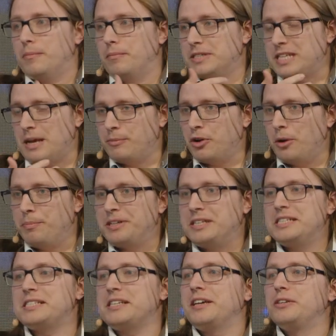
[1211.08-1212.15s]
some
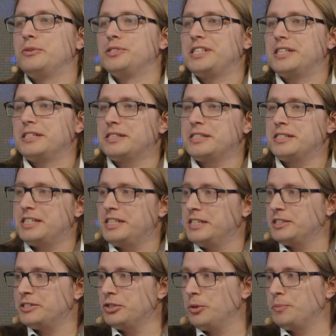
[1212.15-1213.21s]
companies are using
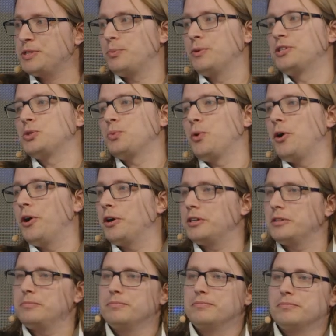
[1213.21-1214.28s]
steel tubes, which
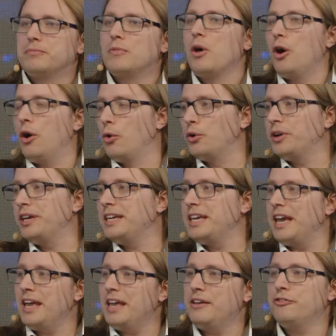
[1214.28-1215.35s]
work
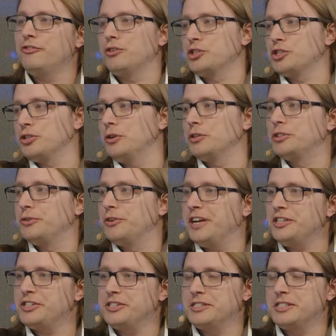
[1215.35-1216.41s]
okay for short
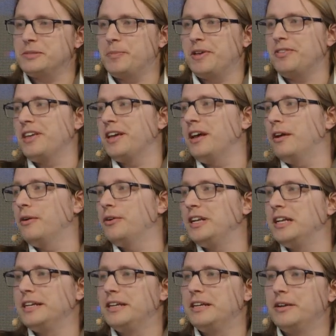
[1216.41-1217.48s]
durations, but they are
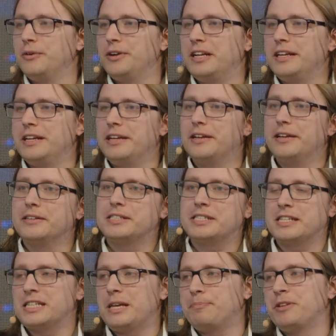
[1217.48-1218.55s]
really, really
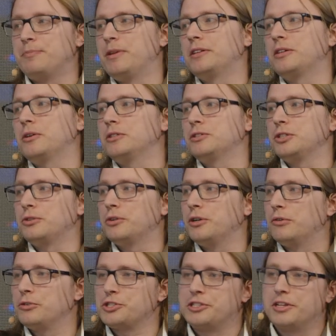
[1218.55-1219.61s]
susceptible co to
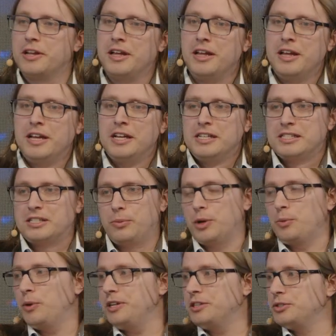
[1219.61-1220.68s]
corrosion. So
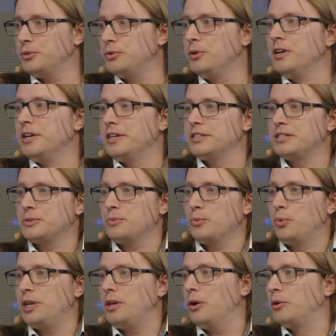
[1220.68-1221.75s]
what we do is
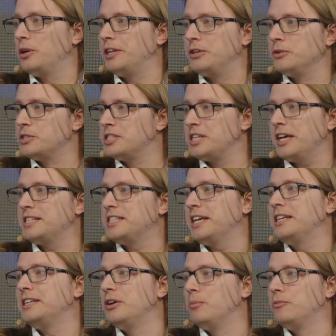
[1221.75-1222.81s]
we only use
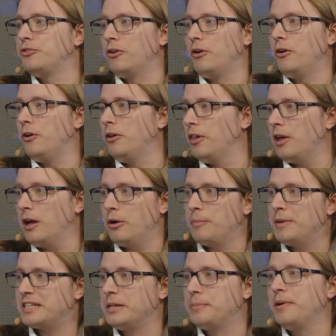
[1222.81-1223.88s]
titanium for all our
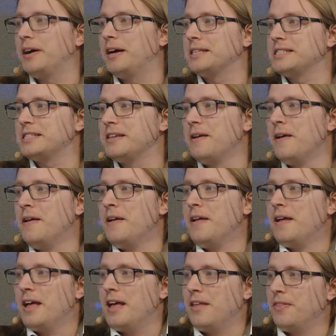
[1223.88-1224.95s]
metal parts.
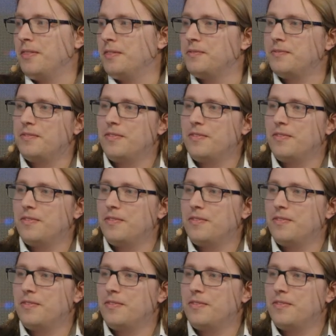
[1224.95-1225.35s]
And